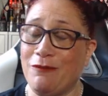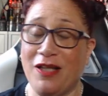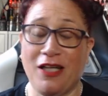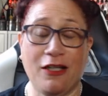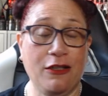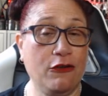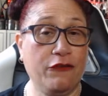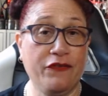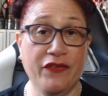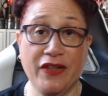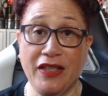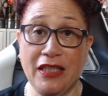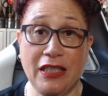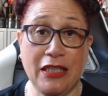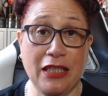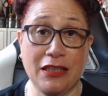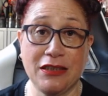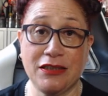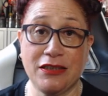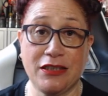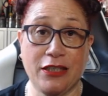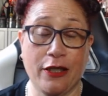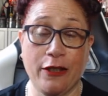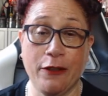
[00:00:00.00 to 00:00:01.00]
I love it in
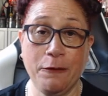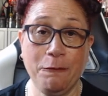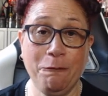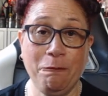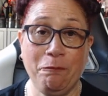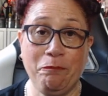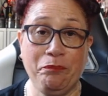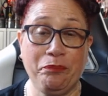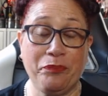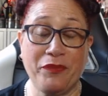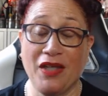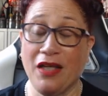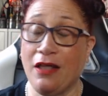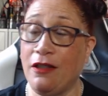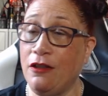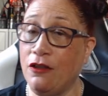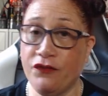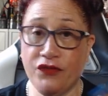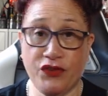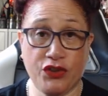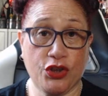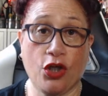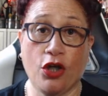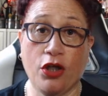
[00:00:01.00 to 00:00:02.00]
Glasgow. I
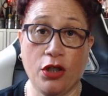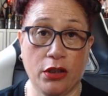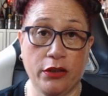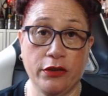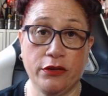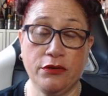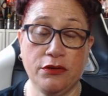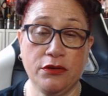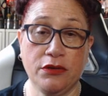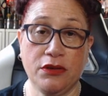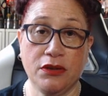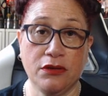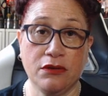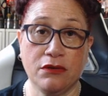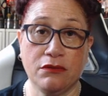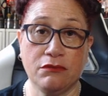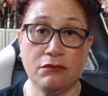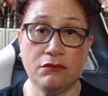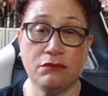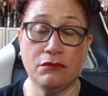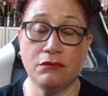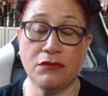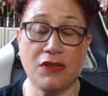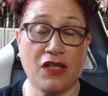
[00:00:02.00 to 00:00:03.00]
love Scotland.
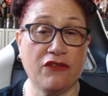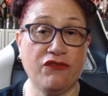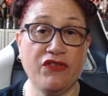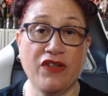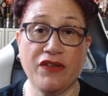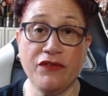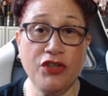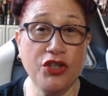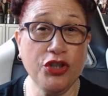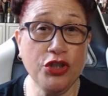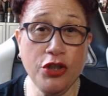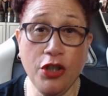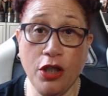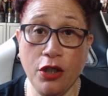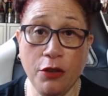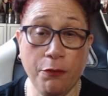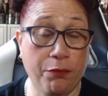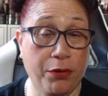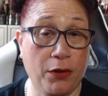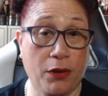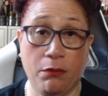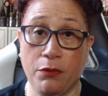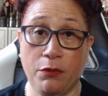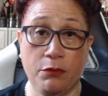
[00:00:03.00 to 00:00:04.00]
I've had no
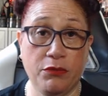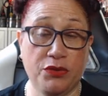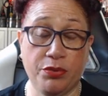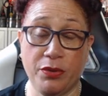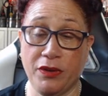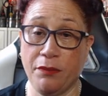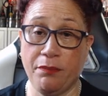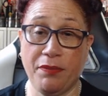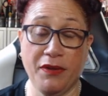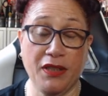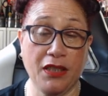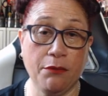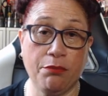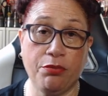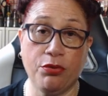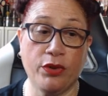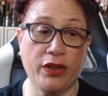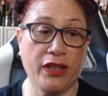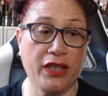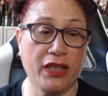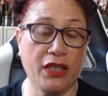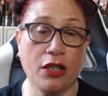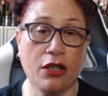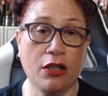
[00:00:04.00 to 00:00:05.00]
problems with the people
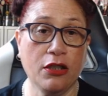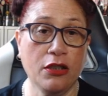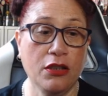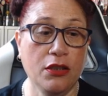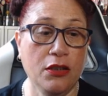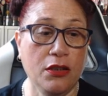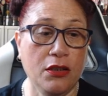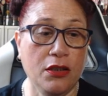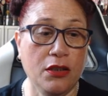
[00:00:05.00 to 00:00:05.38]
here.